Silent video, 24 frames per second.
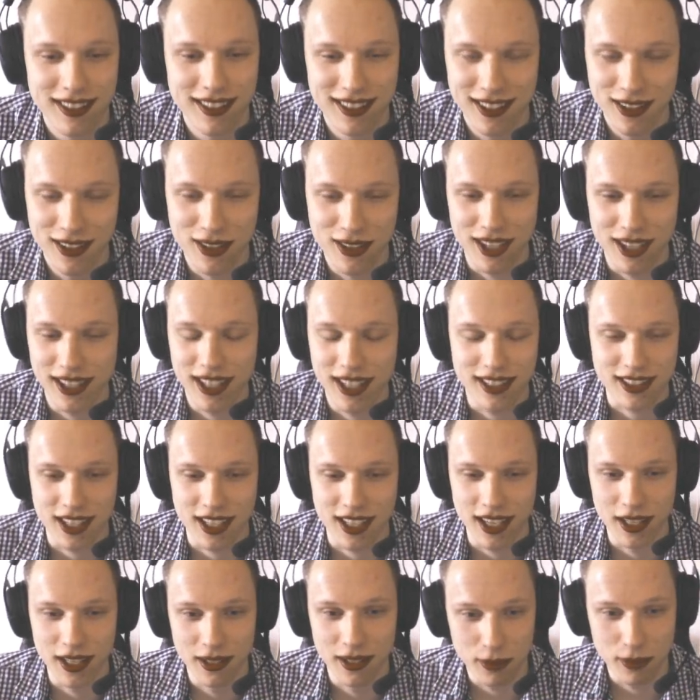Okay, that's
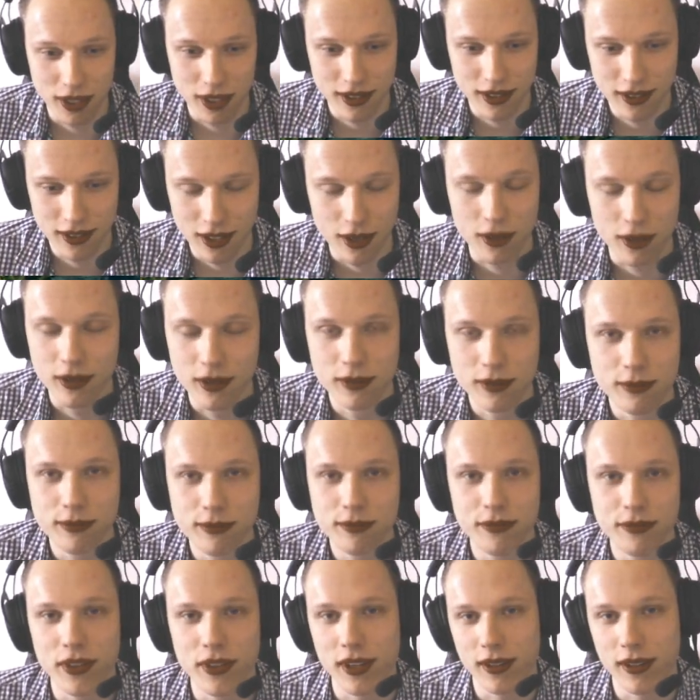gay, but no.
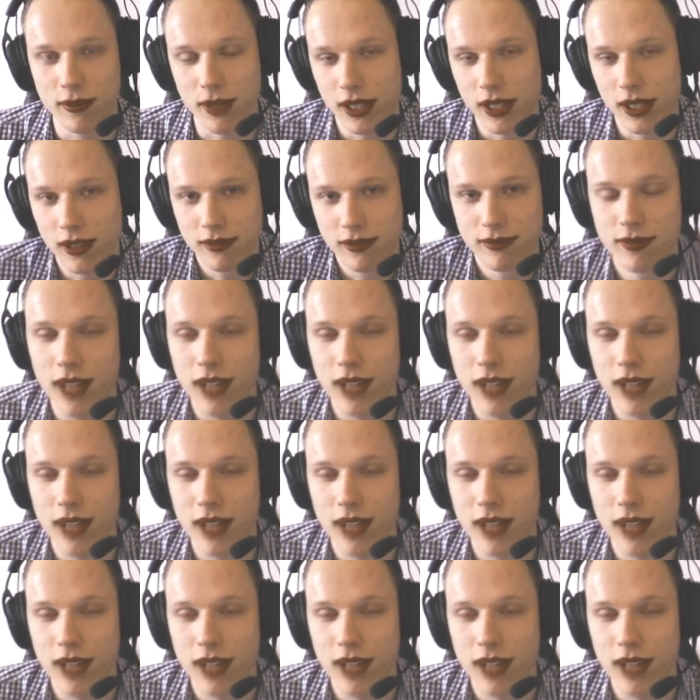No, well,